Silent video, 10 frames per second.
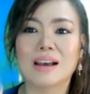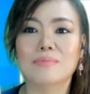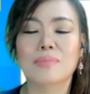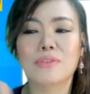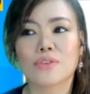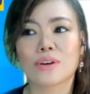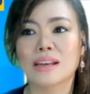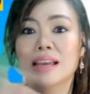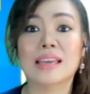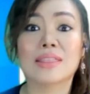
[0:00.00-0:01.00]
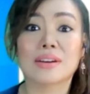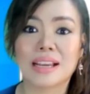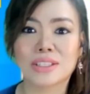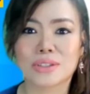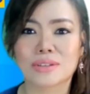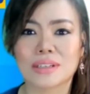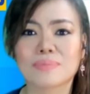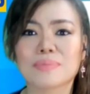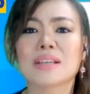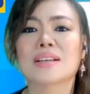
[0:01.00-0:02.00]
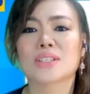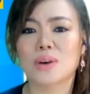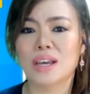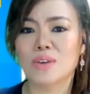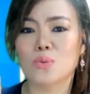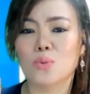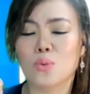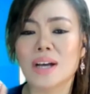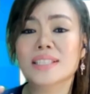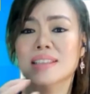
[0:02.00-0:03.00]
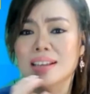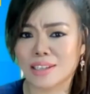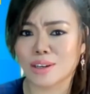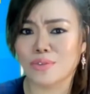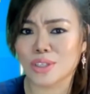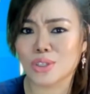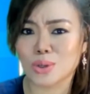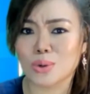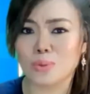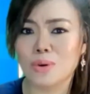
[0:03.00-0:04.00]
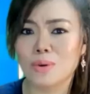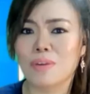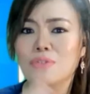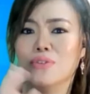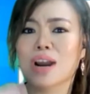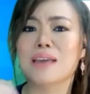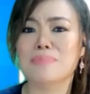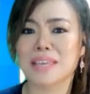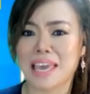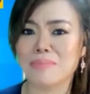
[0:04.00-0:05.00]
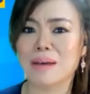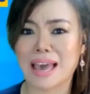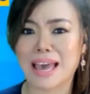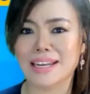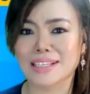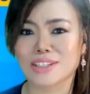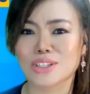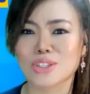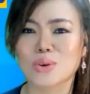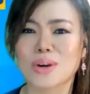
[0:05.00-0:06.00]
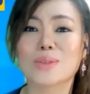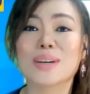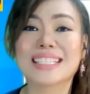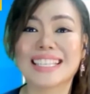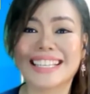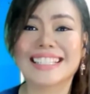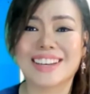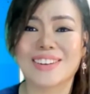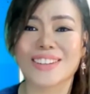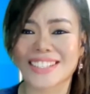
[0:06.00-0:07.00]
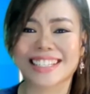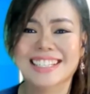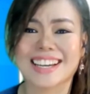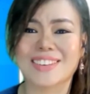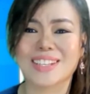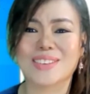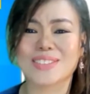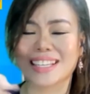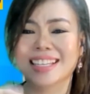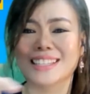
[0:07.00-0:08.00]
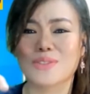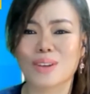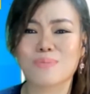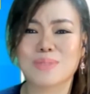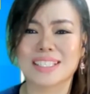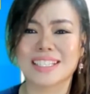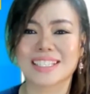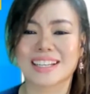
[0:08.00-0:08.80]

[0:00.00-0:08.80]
before, like in the restaurant. So I was a service crew before I became a manager. So it was easy also, just like what you said, in different positions. Yeah,